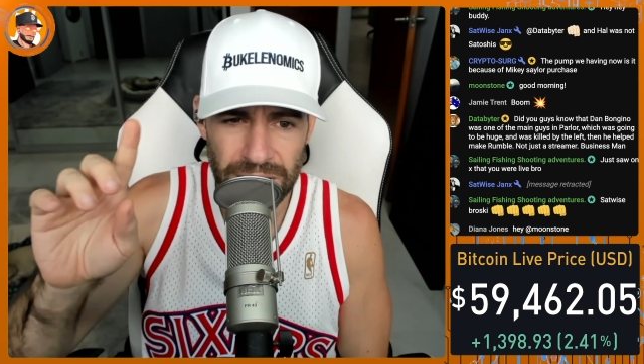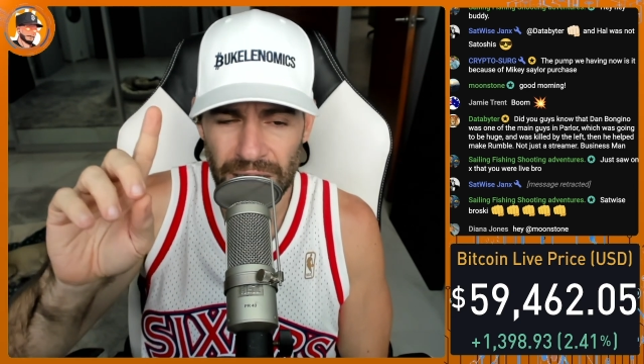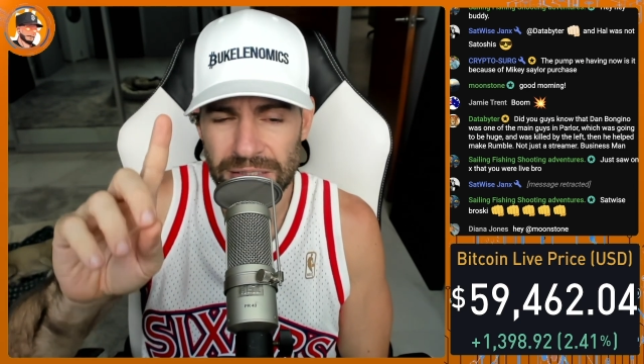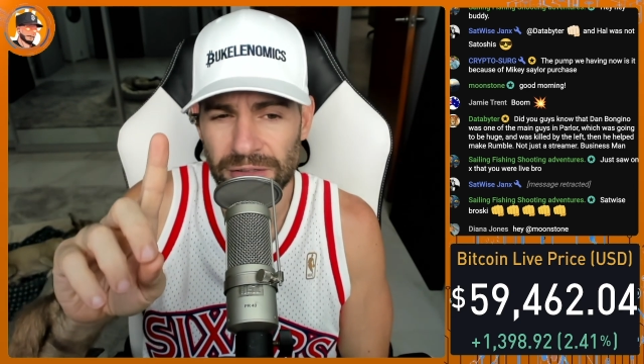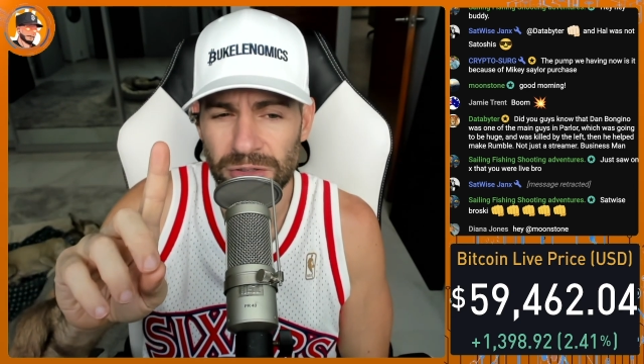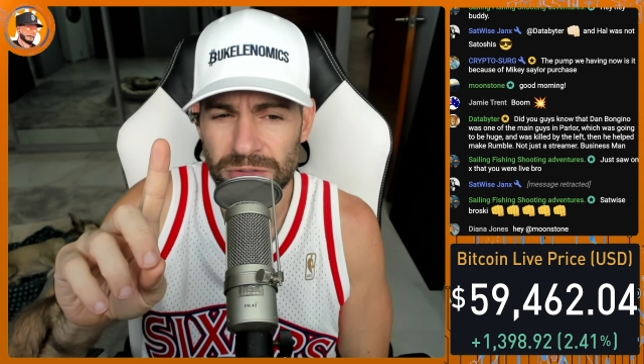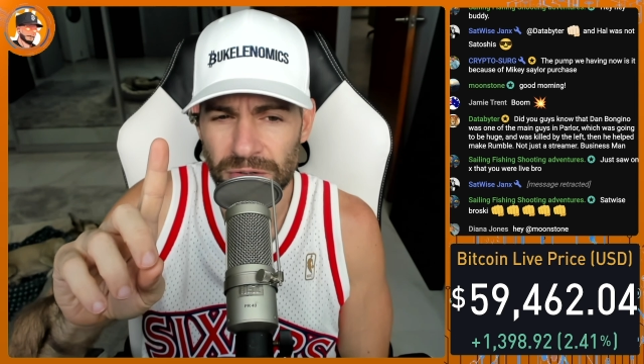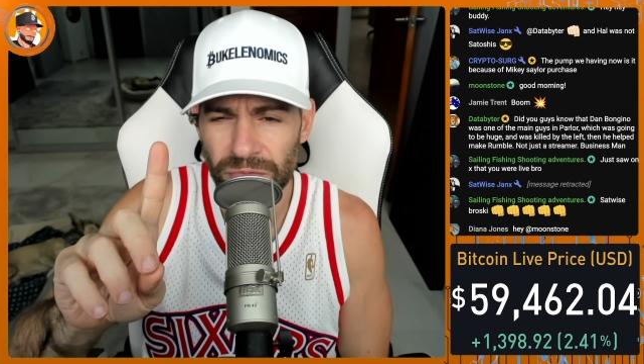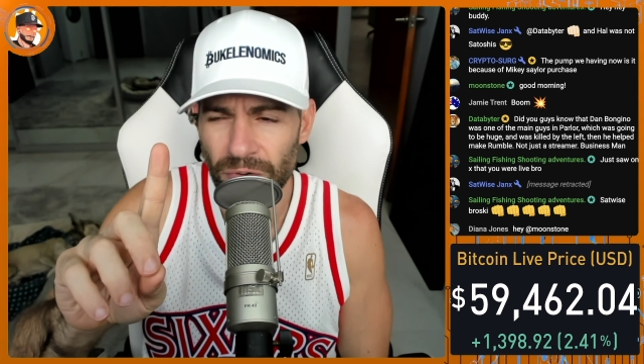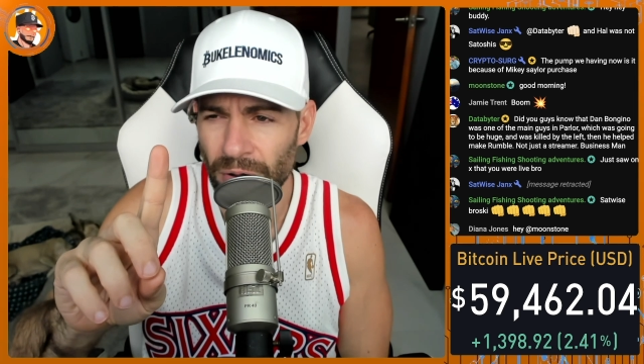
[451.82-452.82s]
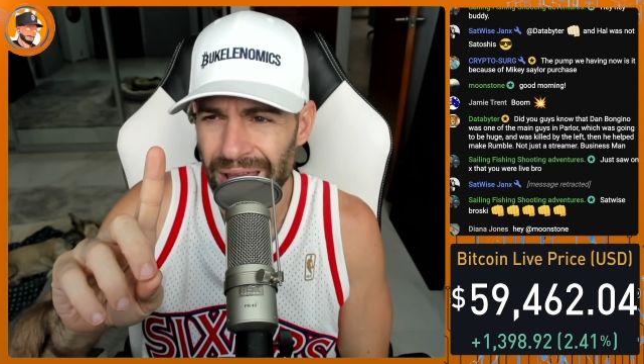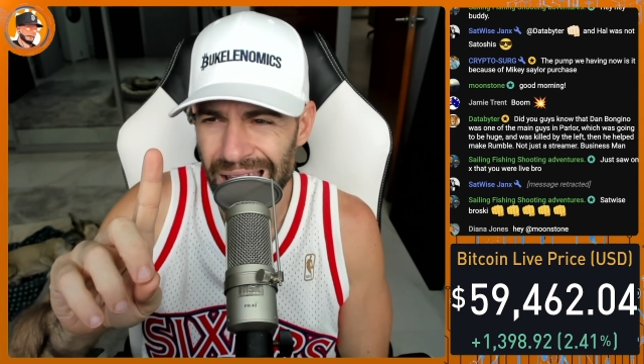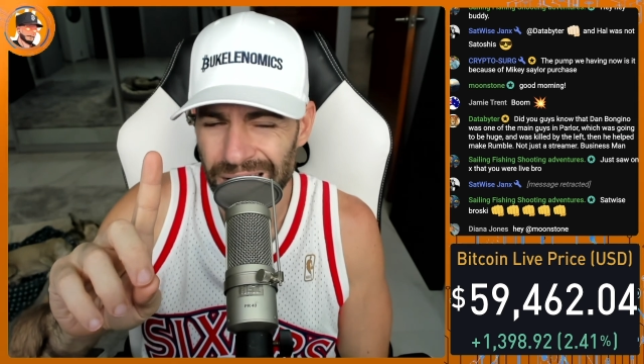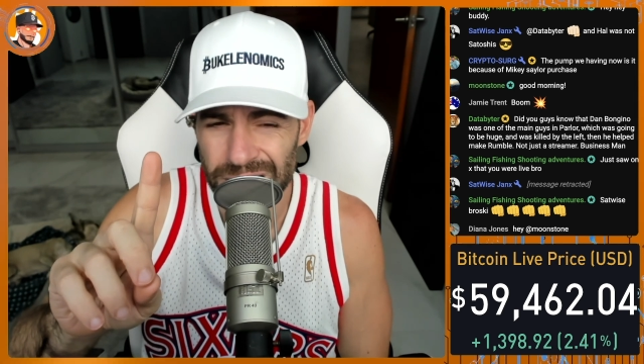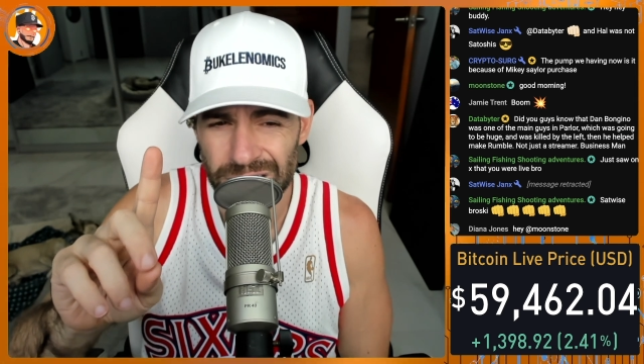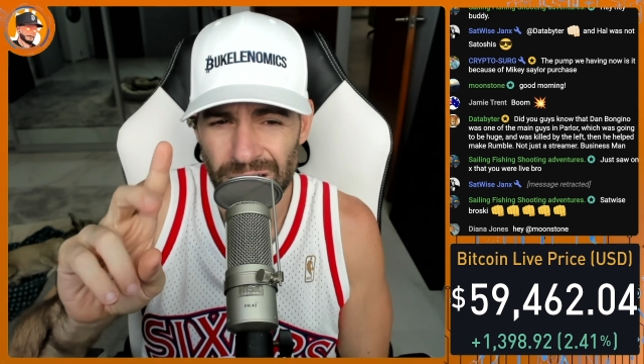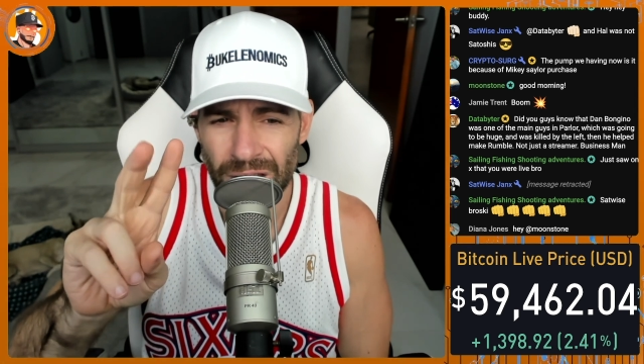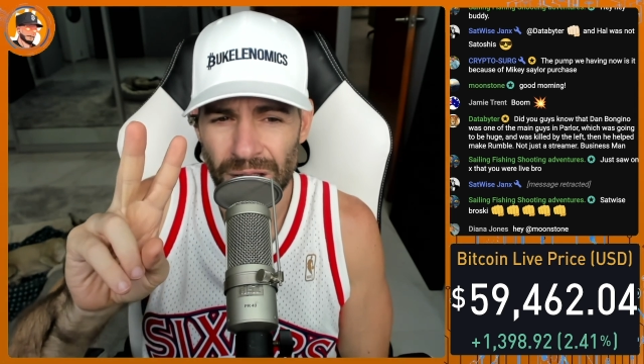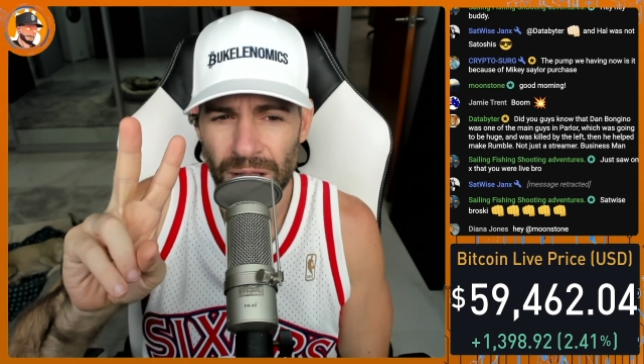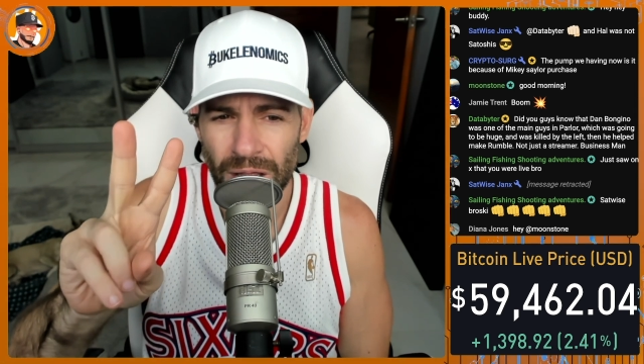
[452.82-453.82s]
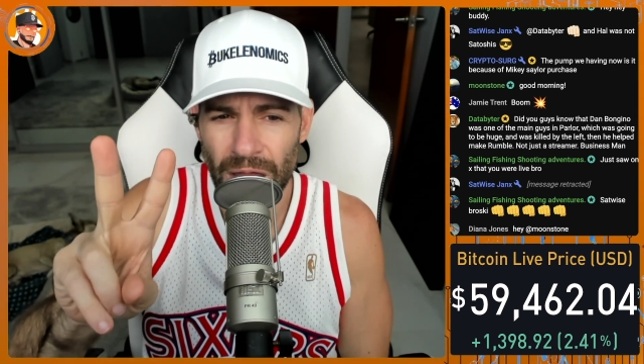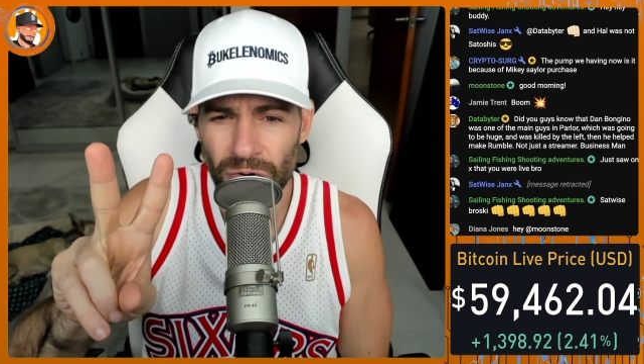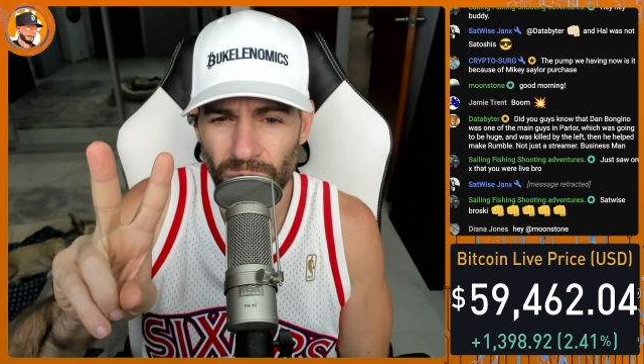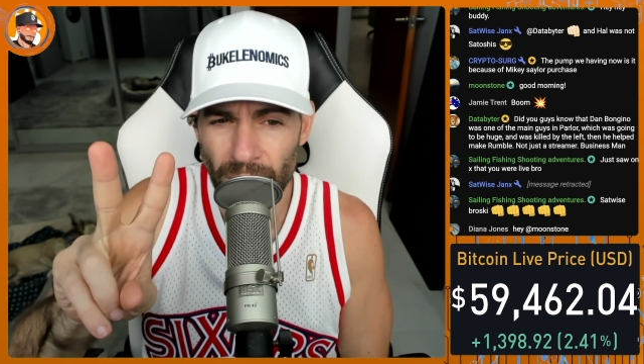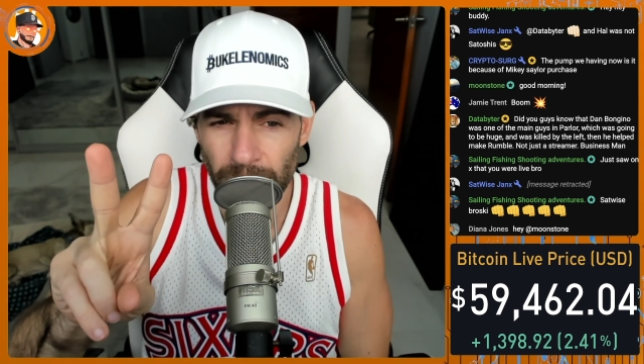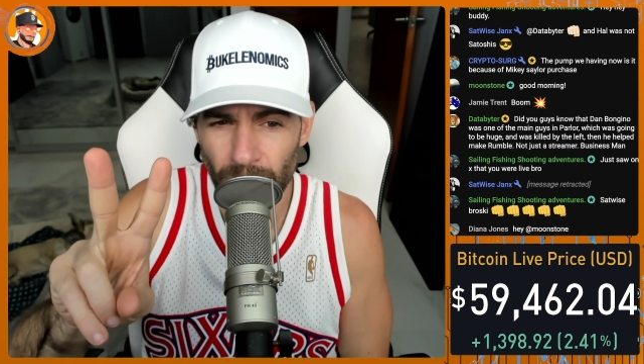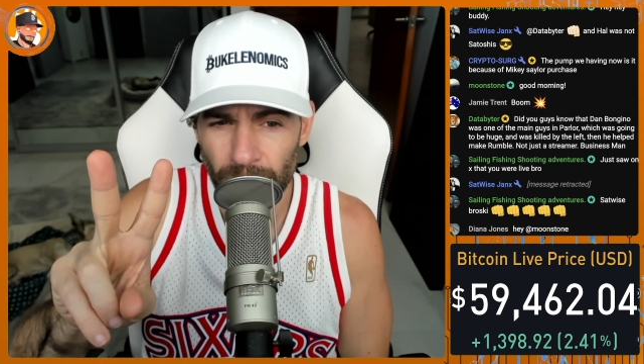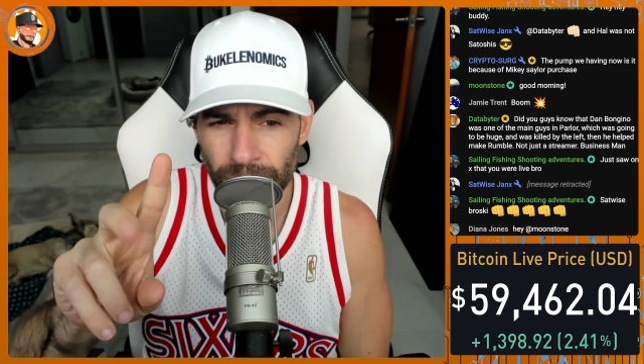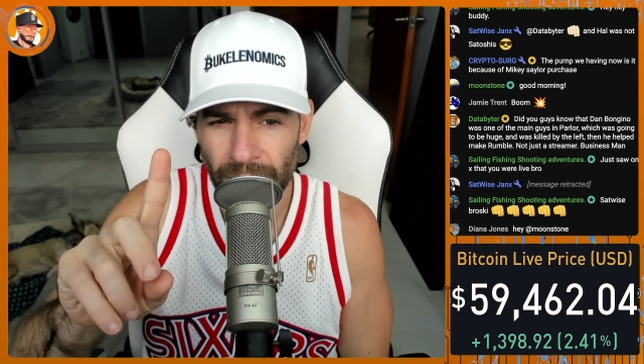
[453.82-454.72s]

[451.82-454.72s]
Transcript: exclusive on X and Rumble.